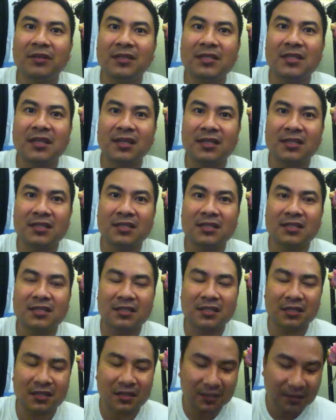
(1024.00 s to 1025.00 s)

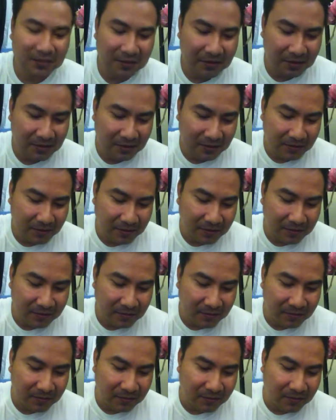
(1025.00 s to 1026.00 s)
resist
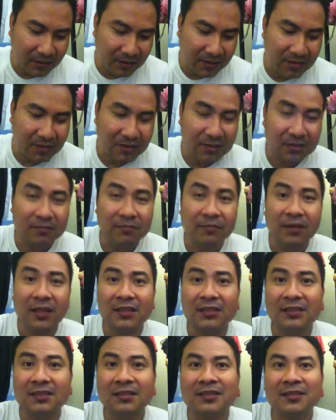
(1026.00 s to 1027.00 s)
this
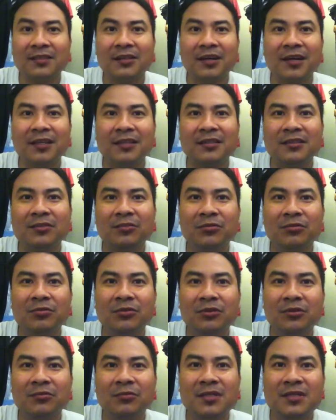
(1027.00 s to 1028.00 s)
face, right? So who
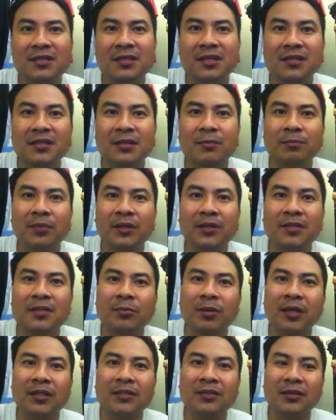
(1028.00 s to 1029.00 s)
could resist the
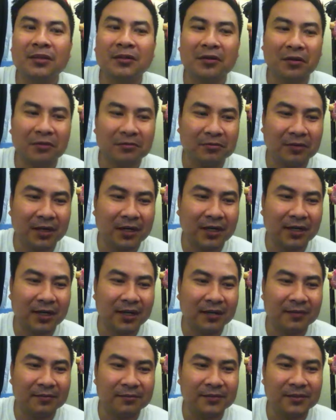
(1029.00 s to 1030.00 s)
persuasion of
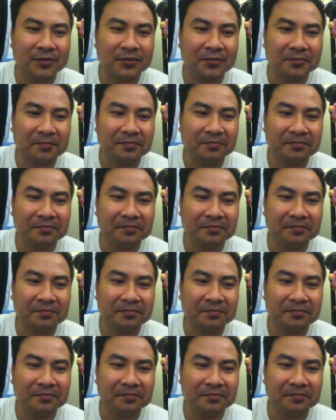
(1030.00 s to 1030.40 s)
Arnel? So,